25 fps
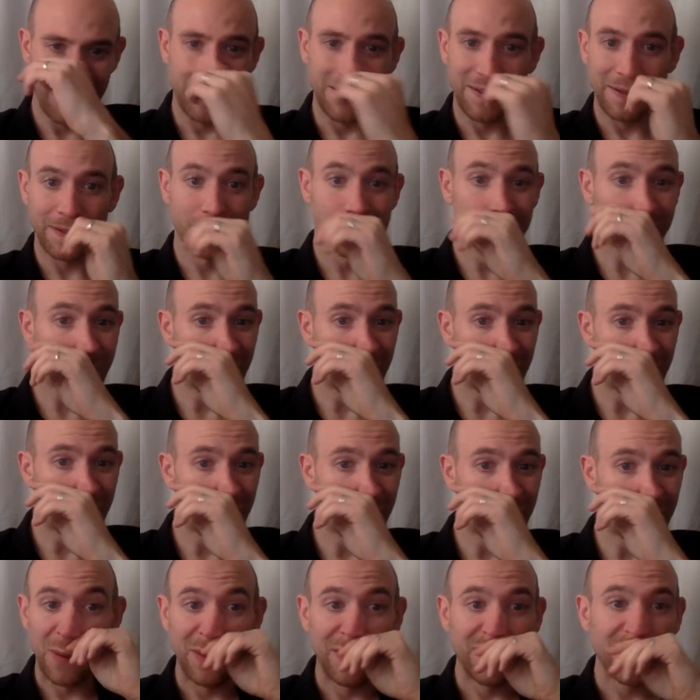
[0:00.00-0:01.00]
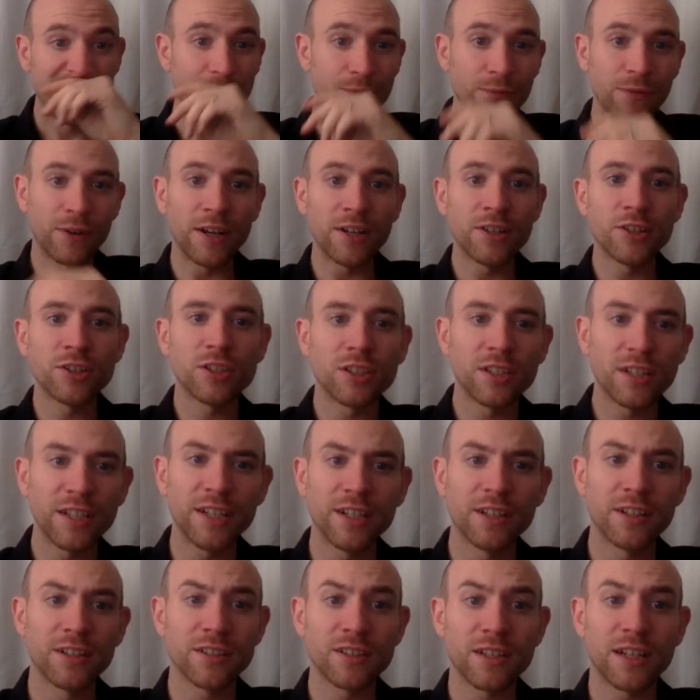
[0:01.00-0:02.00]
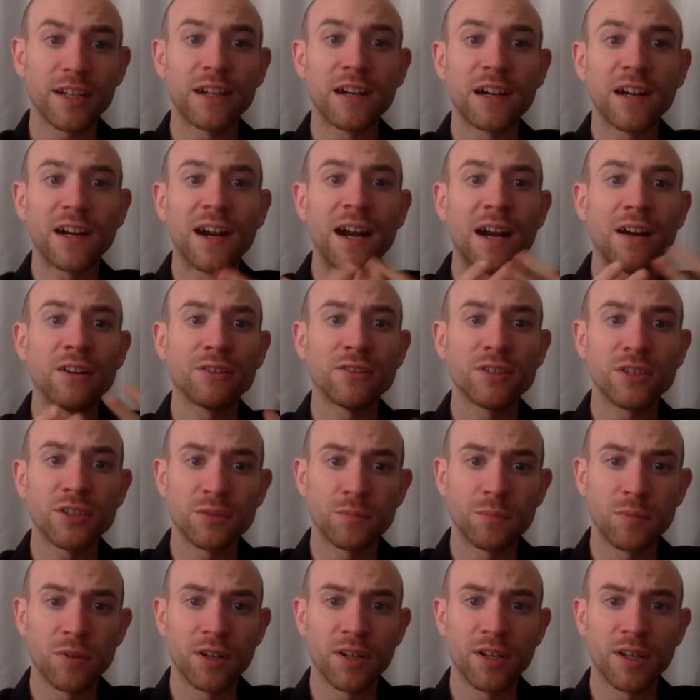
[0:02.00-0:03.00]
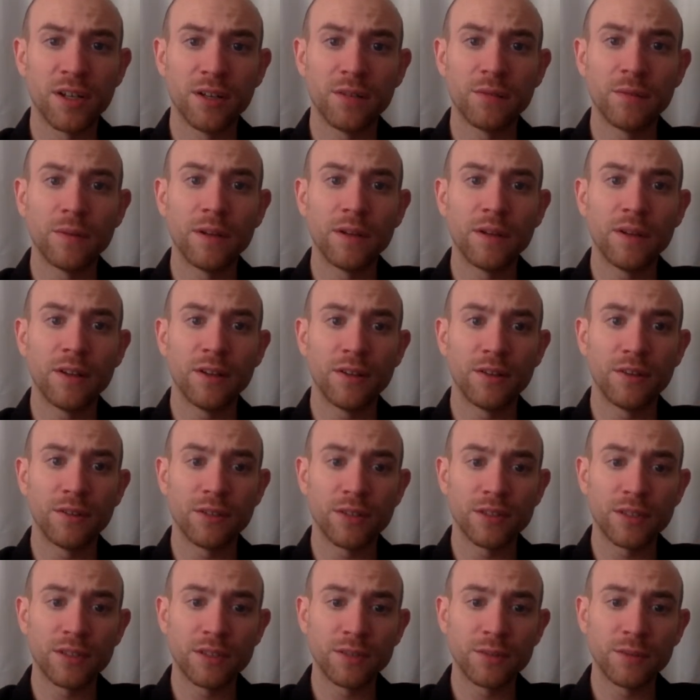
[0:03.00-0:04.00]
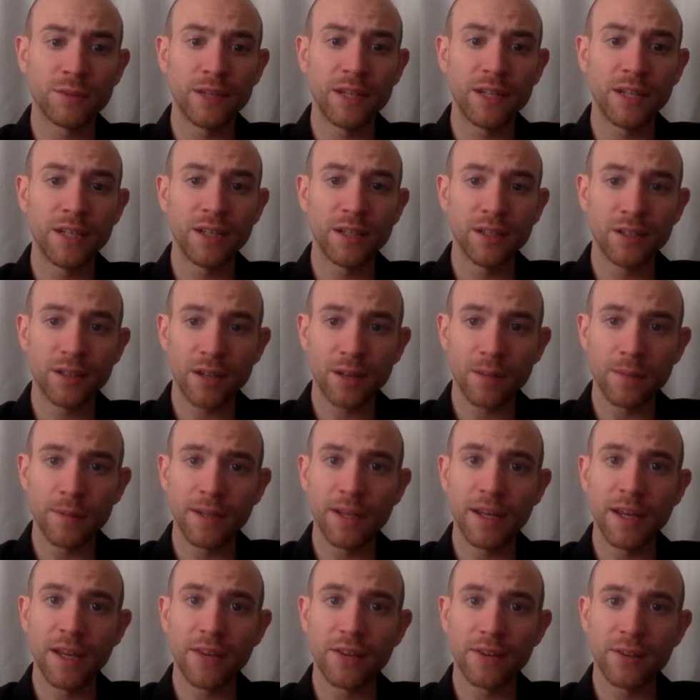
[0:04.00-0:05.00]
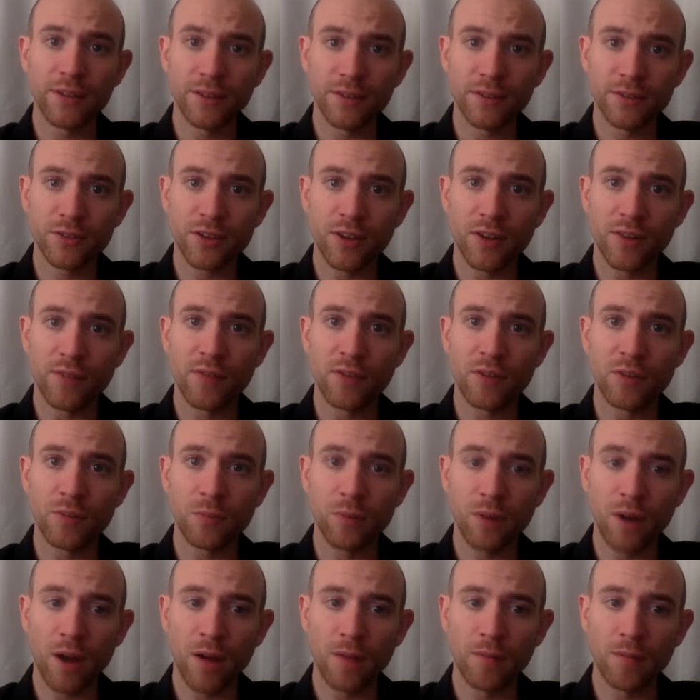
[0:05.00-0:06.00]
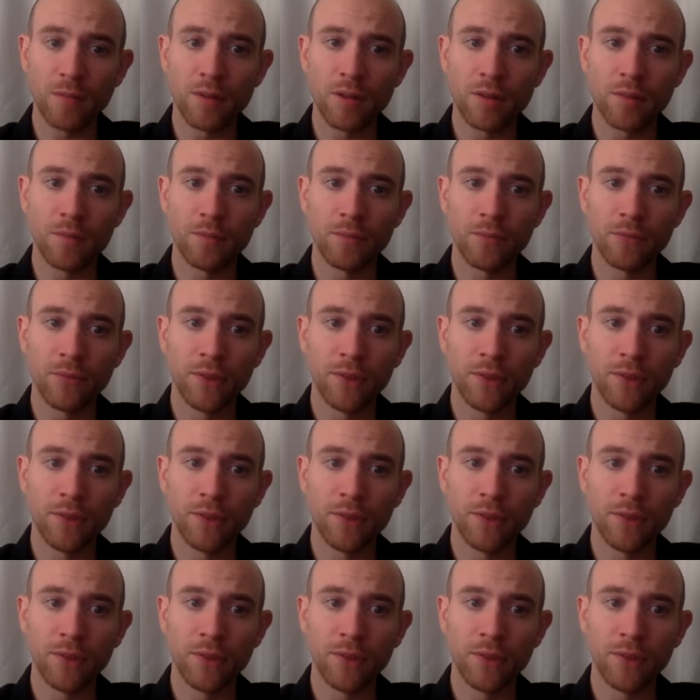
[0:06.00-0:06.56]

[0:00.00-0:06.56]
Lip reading: It's like the French leaders, like our house is burning. We need to come together to solve this problem.